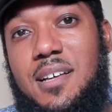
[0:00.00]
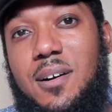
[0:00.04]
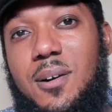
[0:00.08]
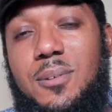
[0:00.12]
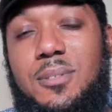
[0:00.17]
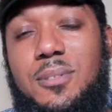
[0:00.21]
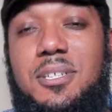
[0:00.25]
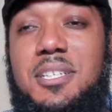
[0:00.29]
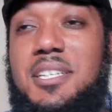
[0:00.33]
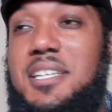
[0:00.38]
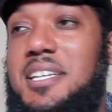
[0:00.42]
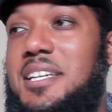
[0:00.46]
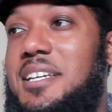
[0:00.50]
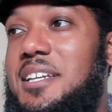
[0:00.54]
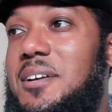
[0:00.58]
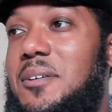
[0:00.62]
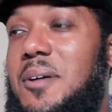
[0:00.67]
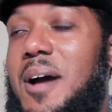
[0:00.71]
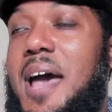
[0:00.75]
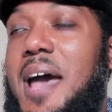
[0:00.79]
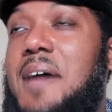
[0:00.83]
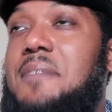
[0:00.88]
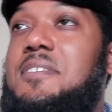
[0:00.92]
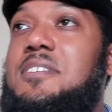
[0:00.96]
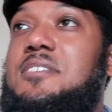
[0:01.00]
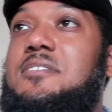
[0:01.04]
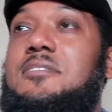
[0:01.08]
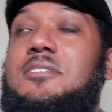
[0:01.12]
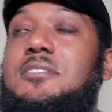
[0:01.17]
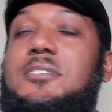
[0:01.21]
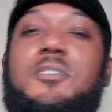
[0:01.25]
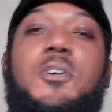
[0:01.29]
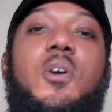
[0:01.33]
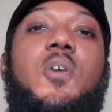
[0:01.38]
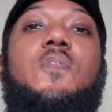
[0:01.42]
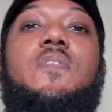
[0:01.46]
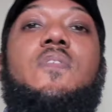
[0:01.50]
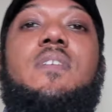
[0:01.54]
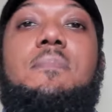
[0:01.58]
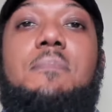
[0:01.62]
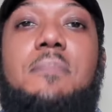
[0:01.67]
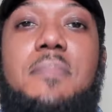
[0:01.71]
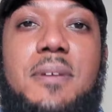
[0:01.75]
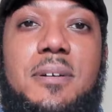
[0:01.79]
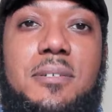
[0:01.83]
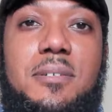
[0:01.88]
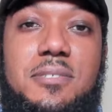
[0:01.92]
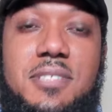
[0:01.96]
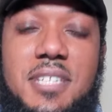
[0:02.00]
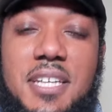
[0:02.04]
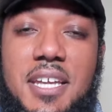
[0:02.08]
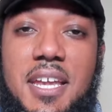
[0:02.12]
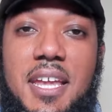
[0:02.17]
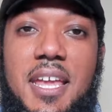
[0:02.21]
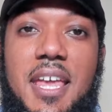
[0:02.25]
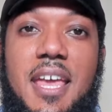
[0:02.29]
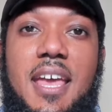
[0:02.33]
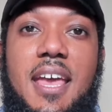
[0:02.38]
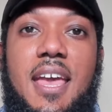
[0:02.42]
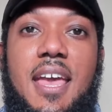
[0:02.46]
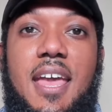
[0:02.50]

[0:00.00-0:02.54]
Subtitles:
oh, look, I have this curvy building,